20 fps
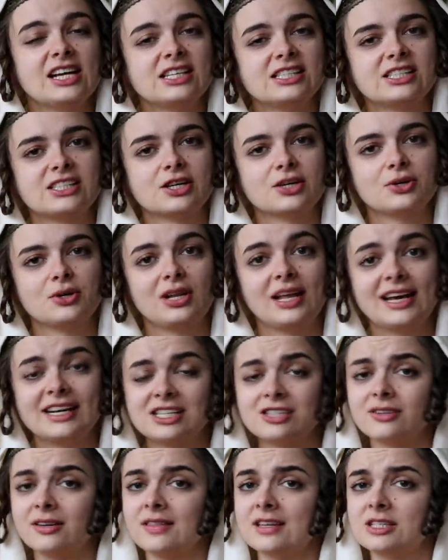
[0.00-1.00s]
So
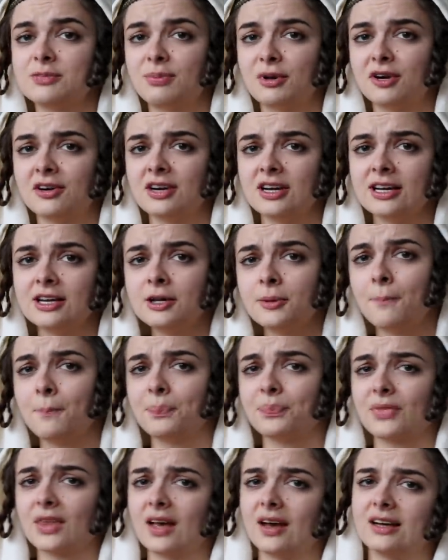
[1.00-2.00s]
later in this period,
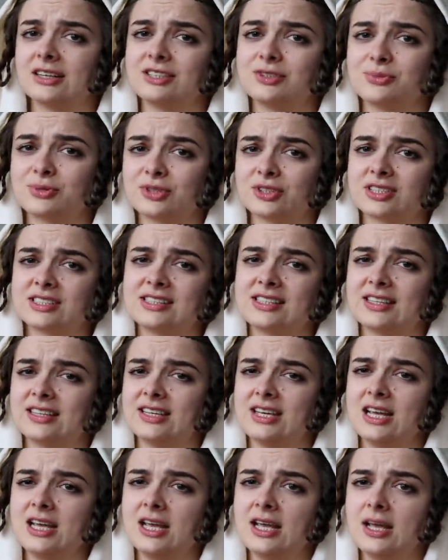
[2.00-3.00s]
uh, towards
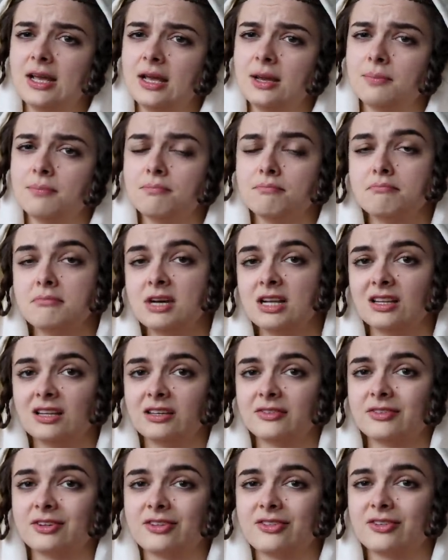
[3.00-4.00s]
the middle
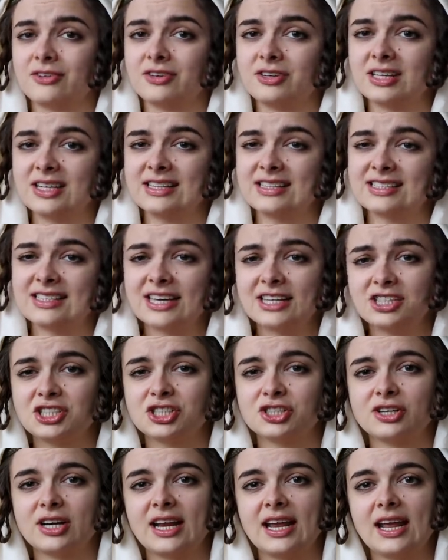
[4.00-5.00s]
of the 13th
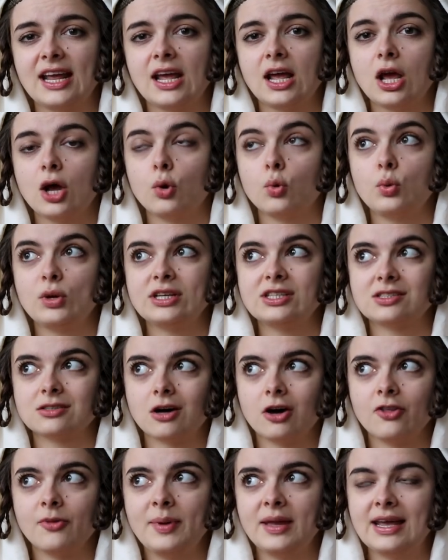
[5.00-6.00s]
century, we
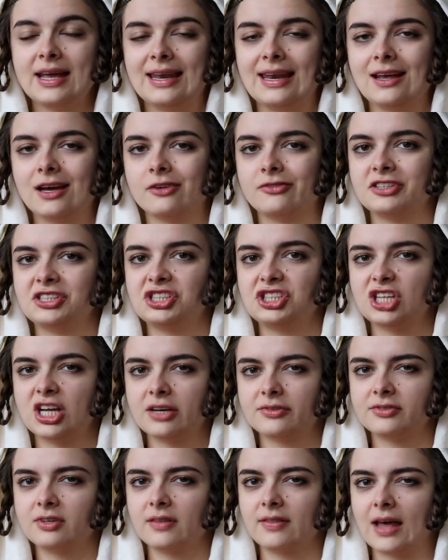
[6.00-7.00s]
saw the beginning of a
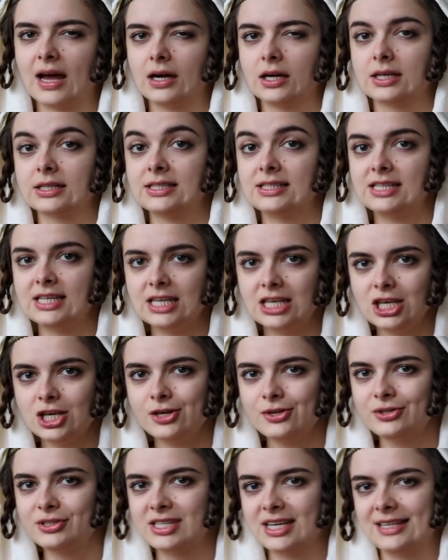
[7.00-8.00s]
shift that
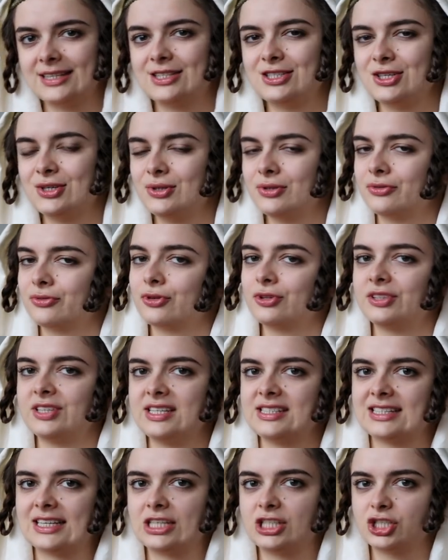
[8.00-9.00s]
continues into the
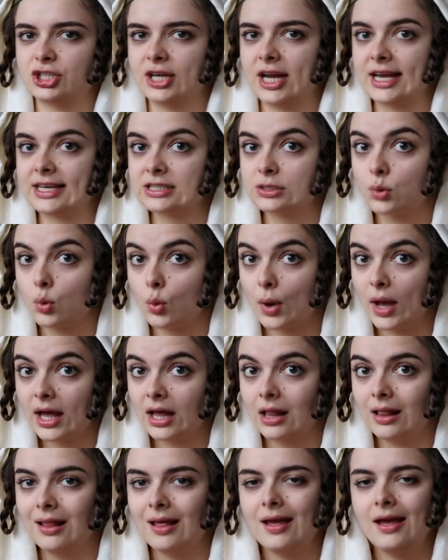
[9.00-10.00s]
14th century as
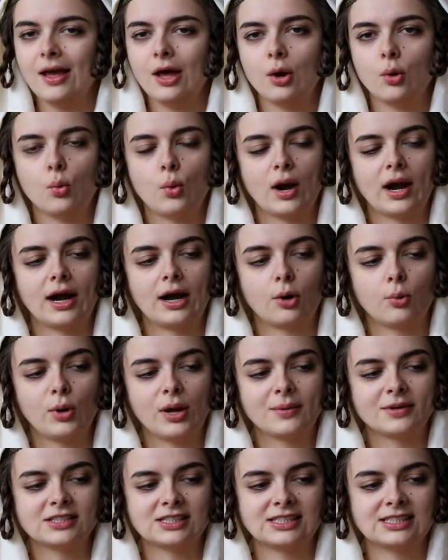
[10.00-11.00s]
well, where
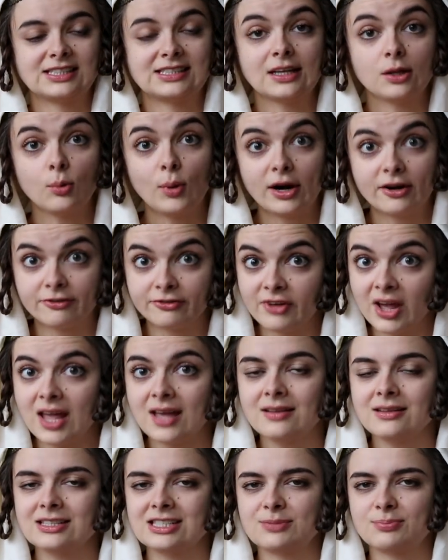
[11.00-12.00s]
women still wear
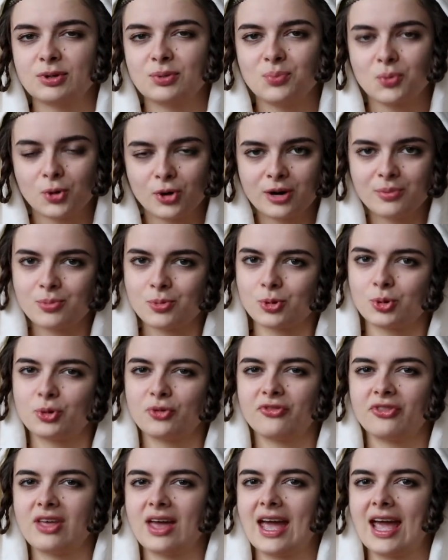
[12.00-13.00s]
veils, but more and more
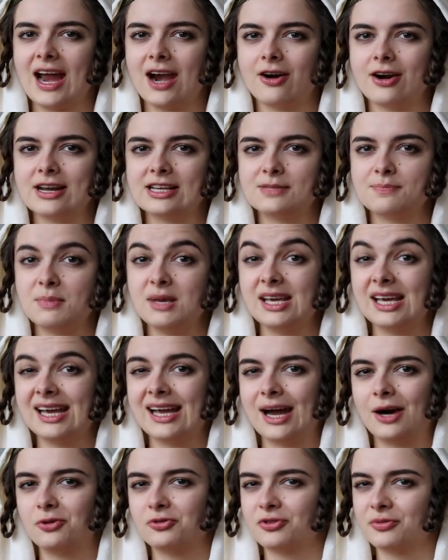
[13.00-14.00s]
of the hair is peeking
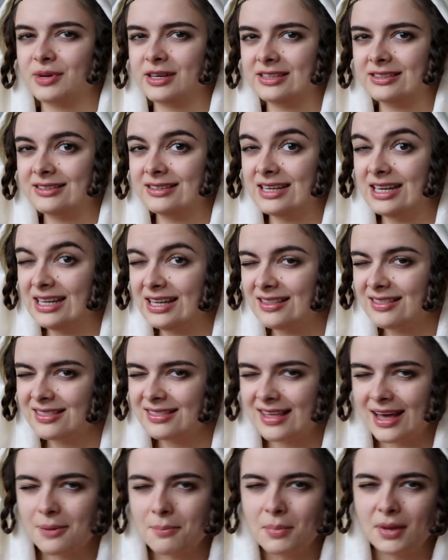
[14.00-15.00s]
out from underneath
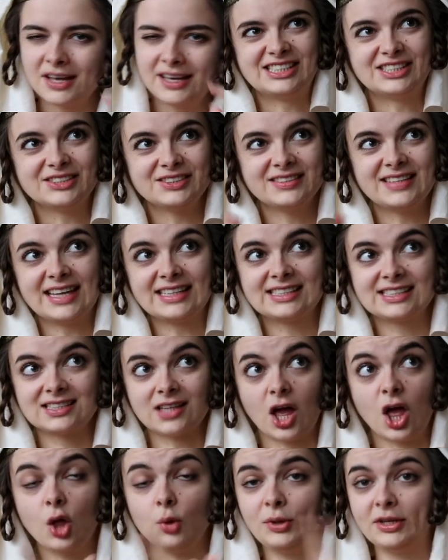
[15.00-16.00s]
them. So that
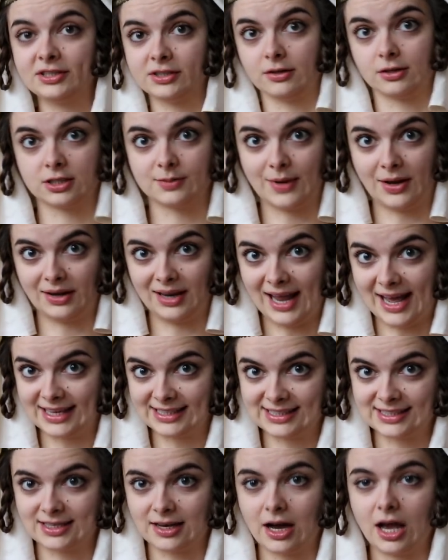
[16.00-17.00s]
style we talked about
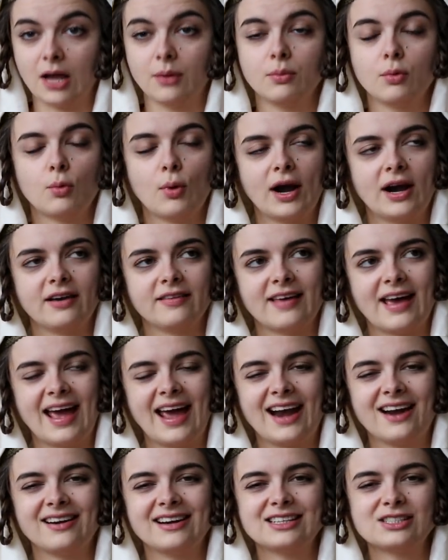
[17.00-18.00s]
last time, where the
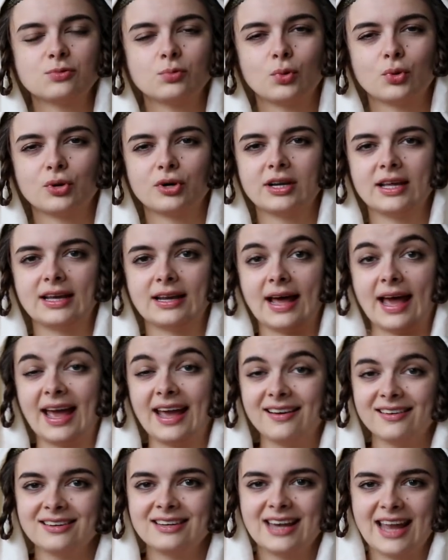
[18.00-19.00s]
hair is worn in a
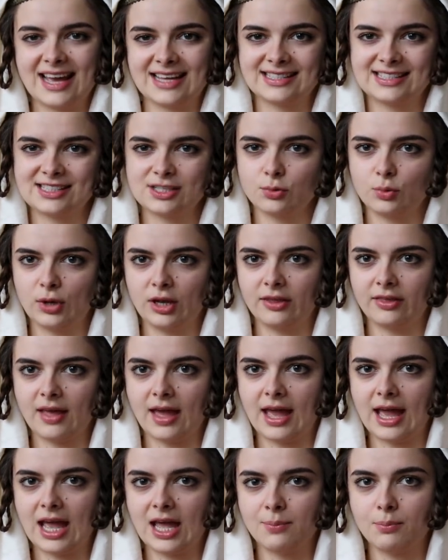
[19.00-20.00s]
hairnet with
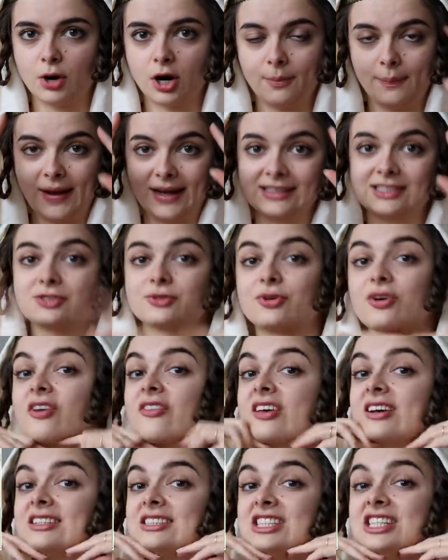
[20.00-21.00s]
a barbette or
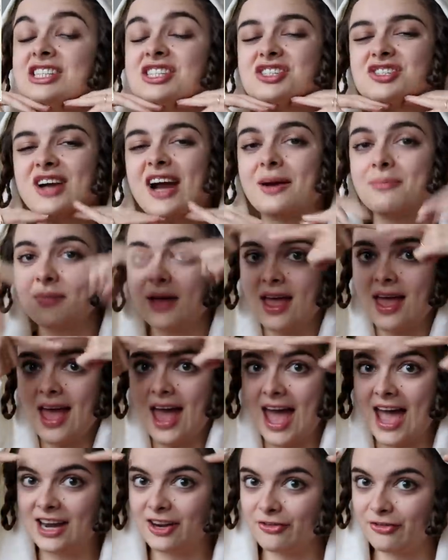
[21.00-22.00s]
the chin strap
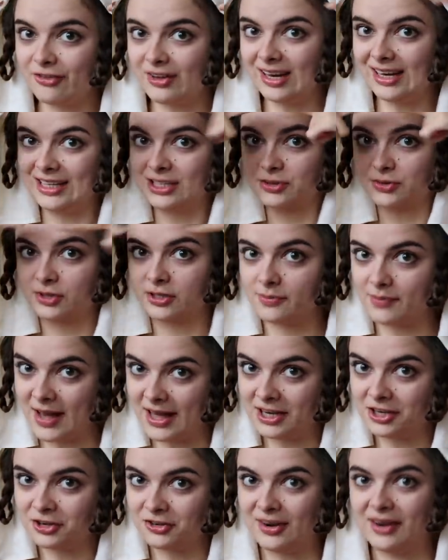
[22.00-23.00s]
and a fillet or the
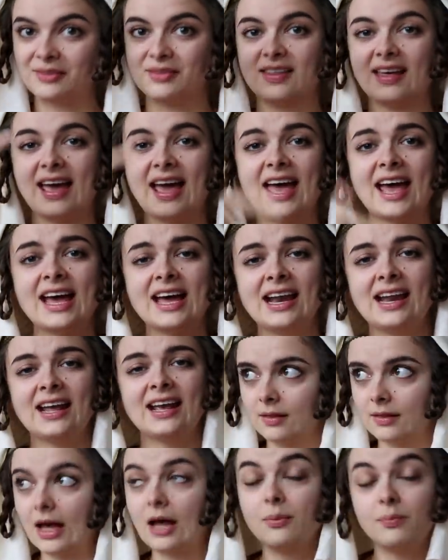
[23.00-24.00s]
band around the
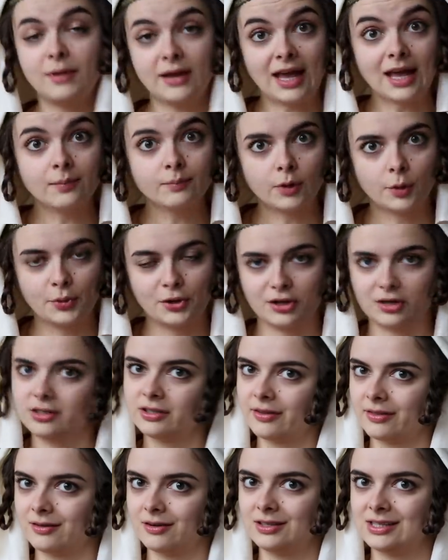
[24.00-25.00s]
head, that became popular in
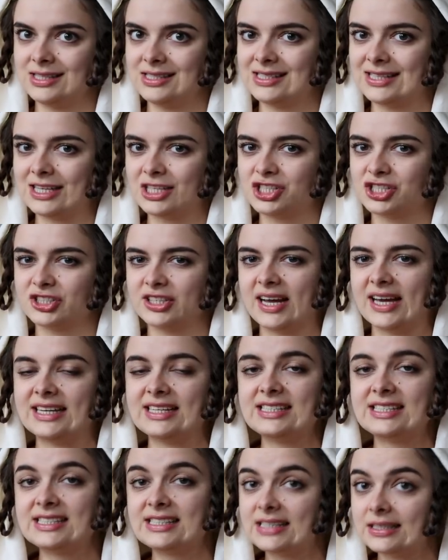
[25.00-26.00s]
the 13th century and
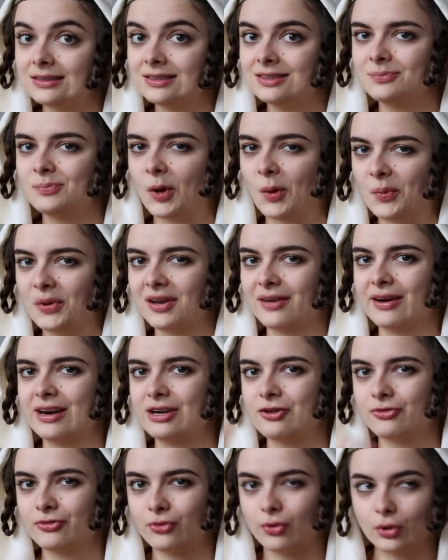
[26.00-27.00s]
is still popular in
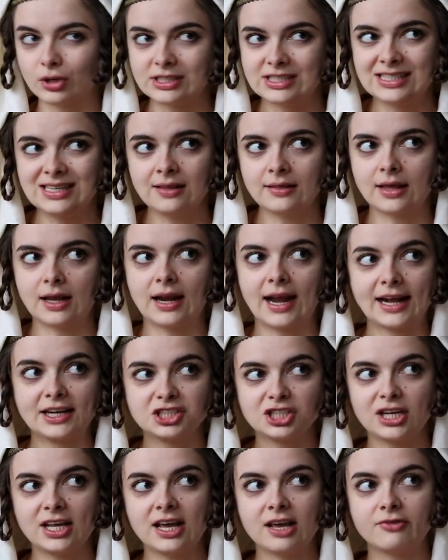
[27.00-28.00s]
the 14th, and it
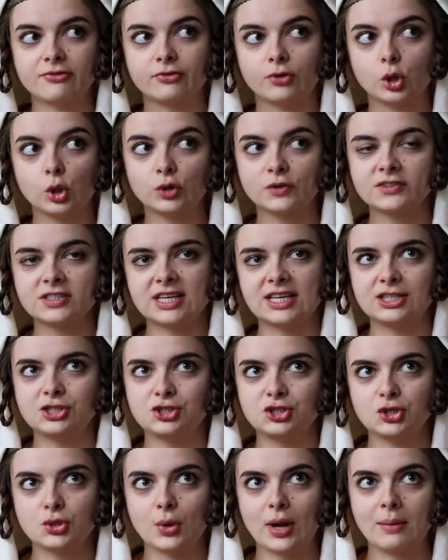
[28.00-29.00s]
actually evolves
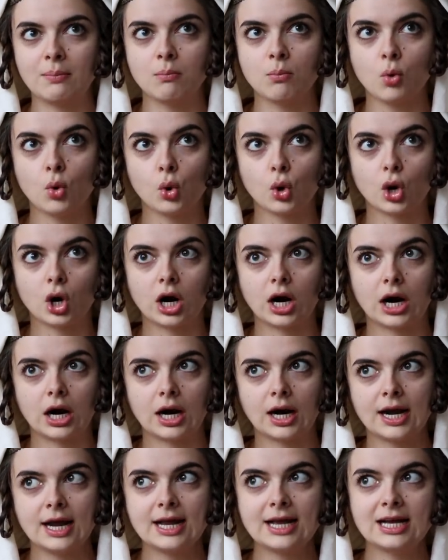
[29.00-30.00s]
into a more